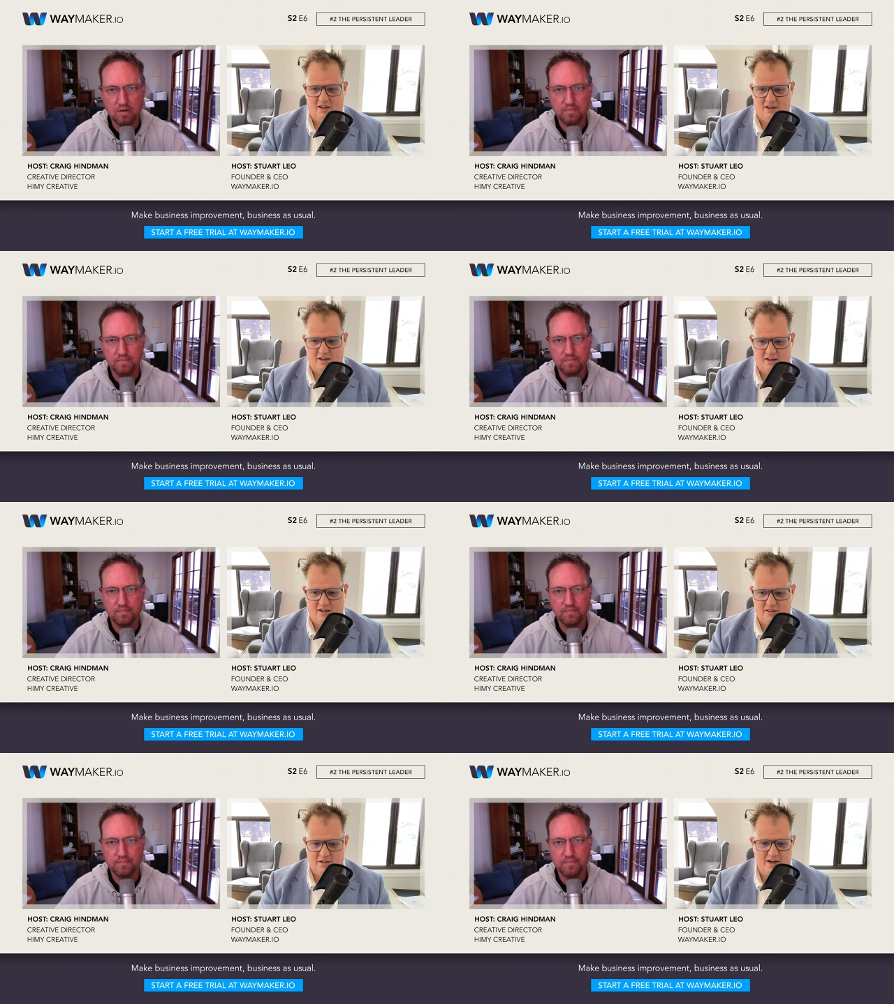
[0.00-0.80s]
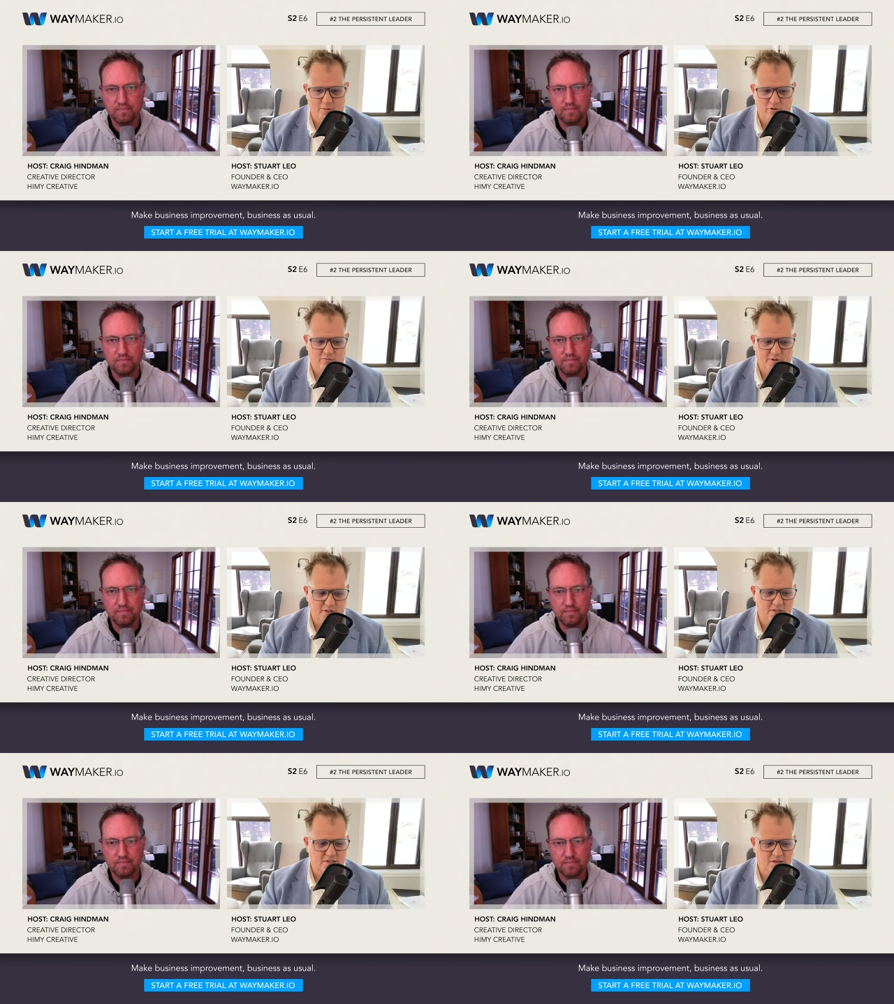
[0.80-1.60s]
Speaker 1: Uh, the number of
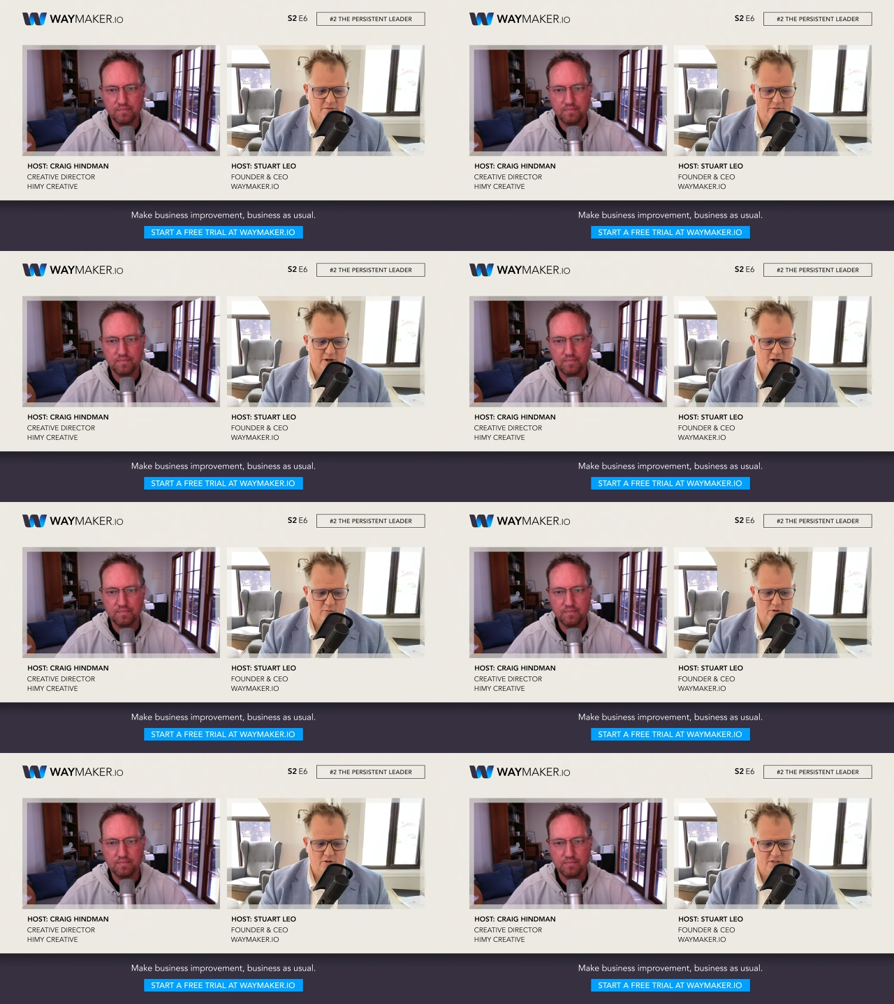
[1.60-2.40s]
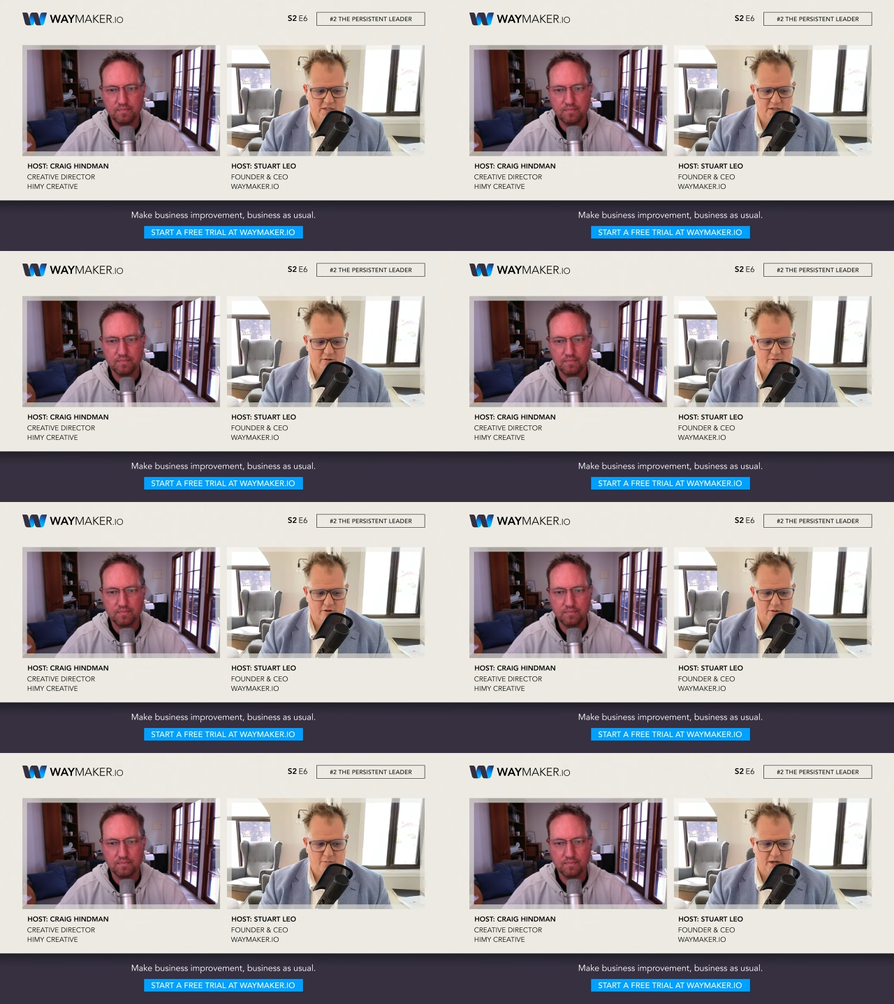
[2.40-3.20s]
businesses that fail because they don't
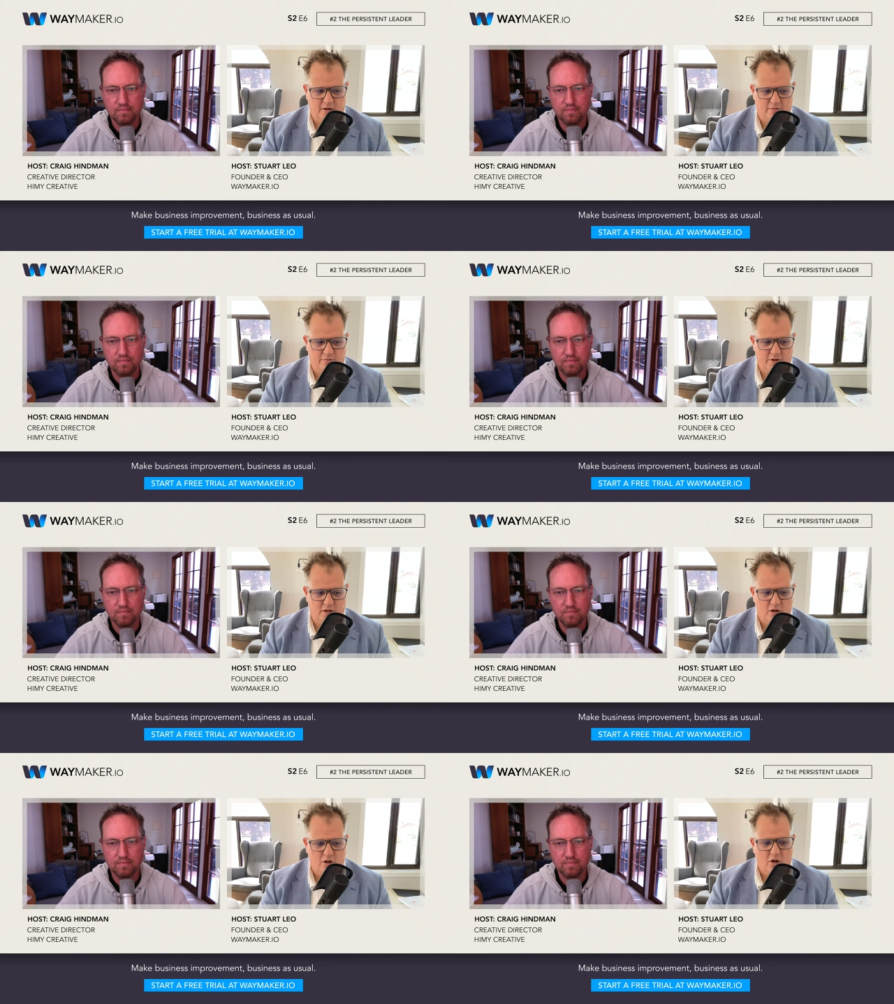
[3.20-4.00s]
find market fit